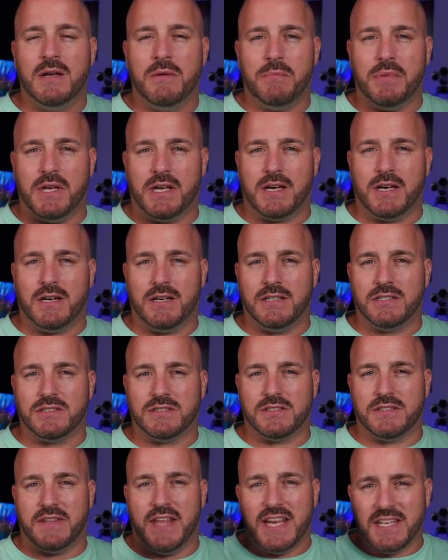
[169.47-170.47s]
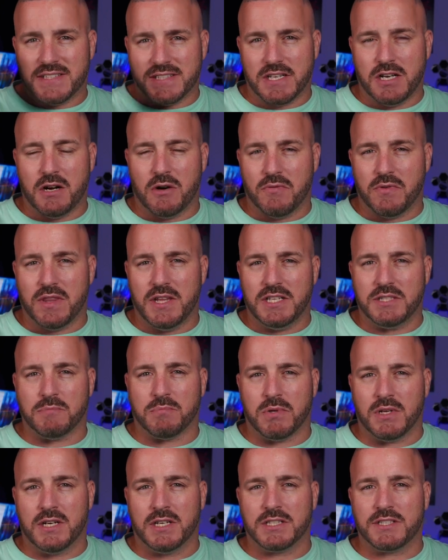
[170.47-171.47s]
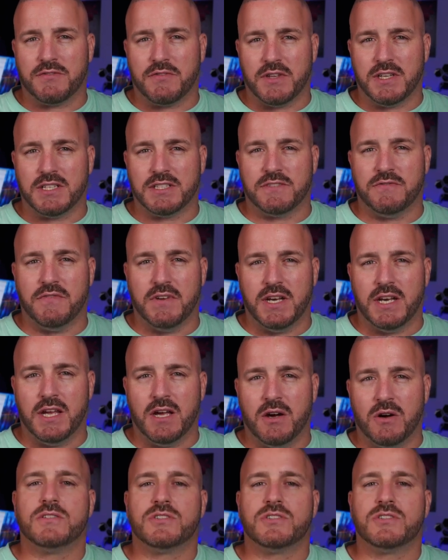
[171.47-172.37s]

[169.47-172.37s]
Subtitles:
because they sent over these plugs for this video.